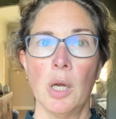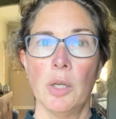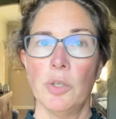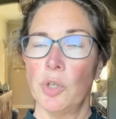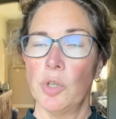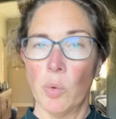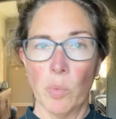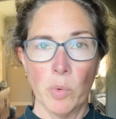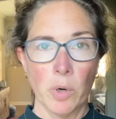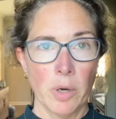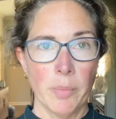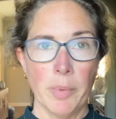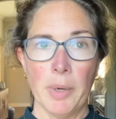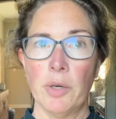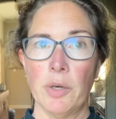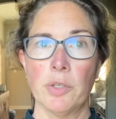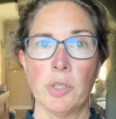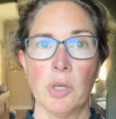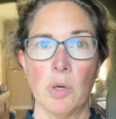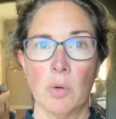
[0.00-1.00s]
Don't worry about
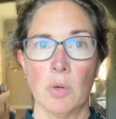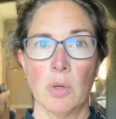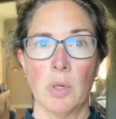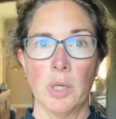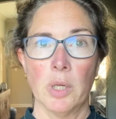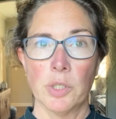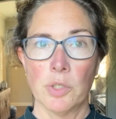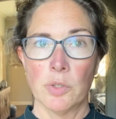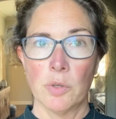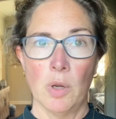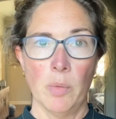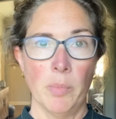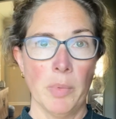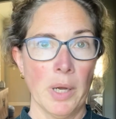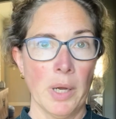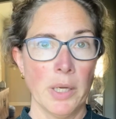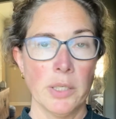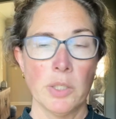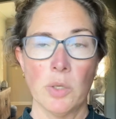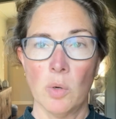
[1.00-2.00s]
your total cholesterol.
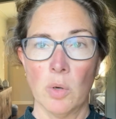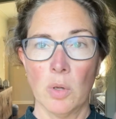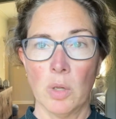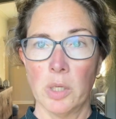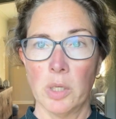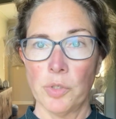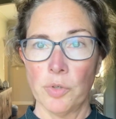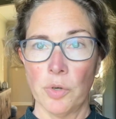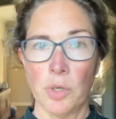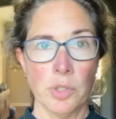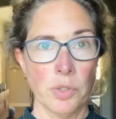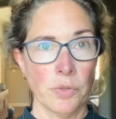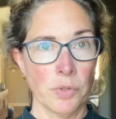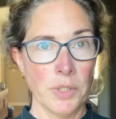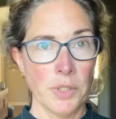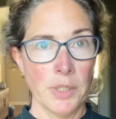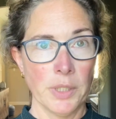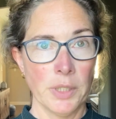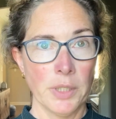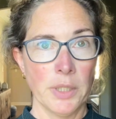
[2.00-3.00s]
My total cholesterol is
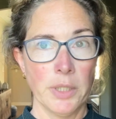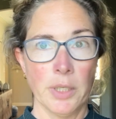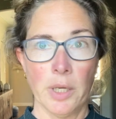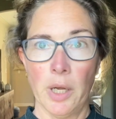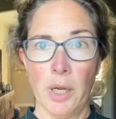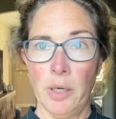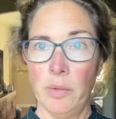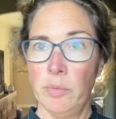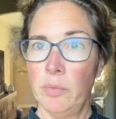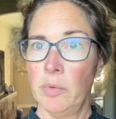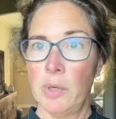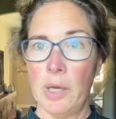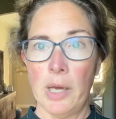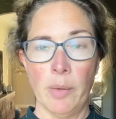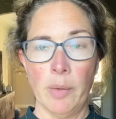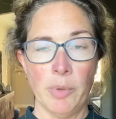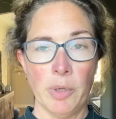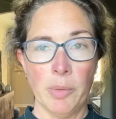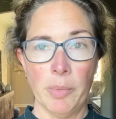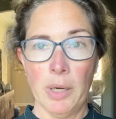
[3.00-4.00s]
369.
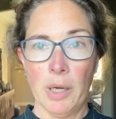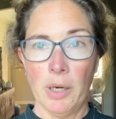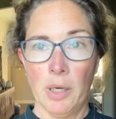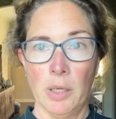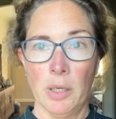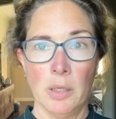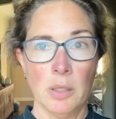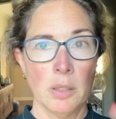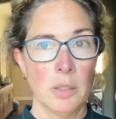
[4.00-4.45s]
Happy about it.